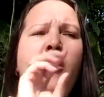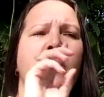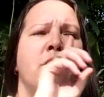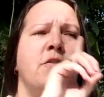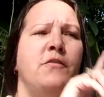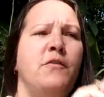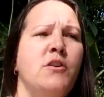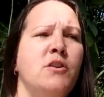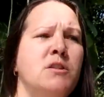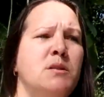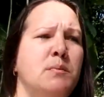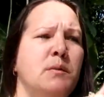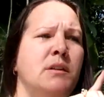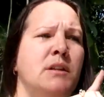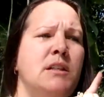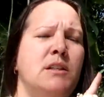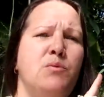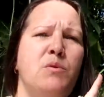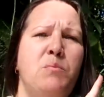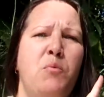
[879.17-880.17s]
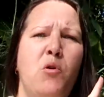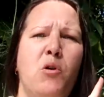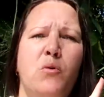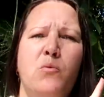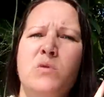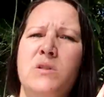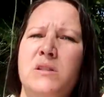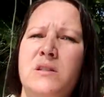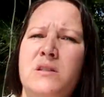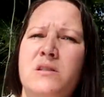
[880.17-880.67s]
The first police report
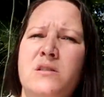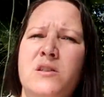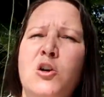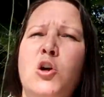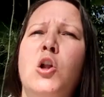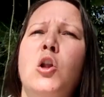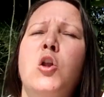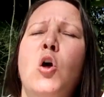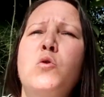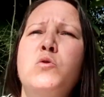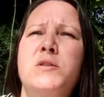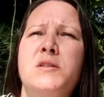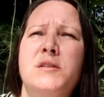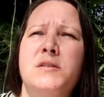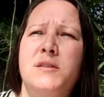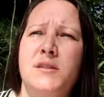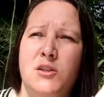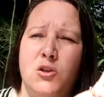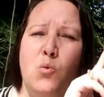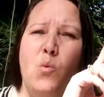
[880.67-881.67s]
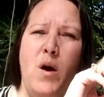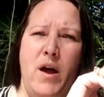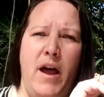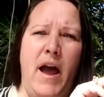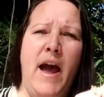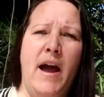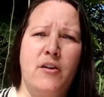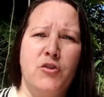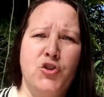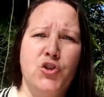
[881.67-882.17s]
was the closest to what
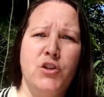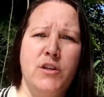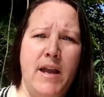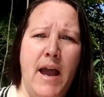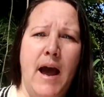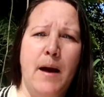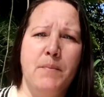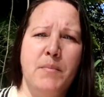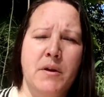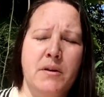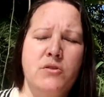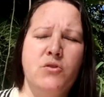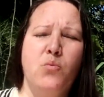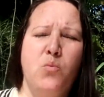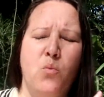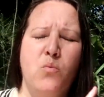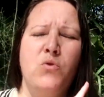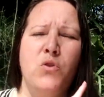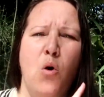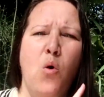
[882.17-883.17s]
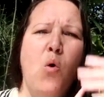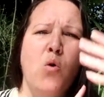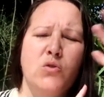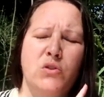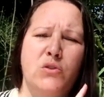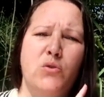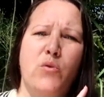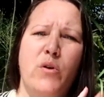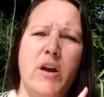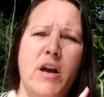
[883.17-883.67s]
actually happened, the whole
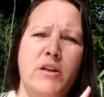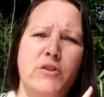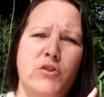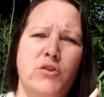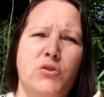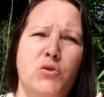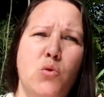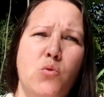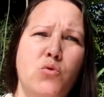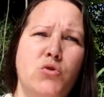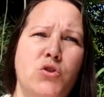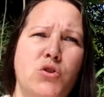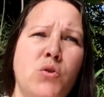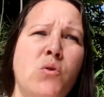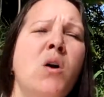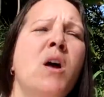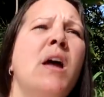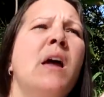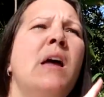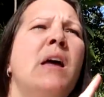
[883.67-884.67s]
story I just told you.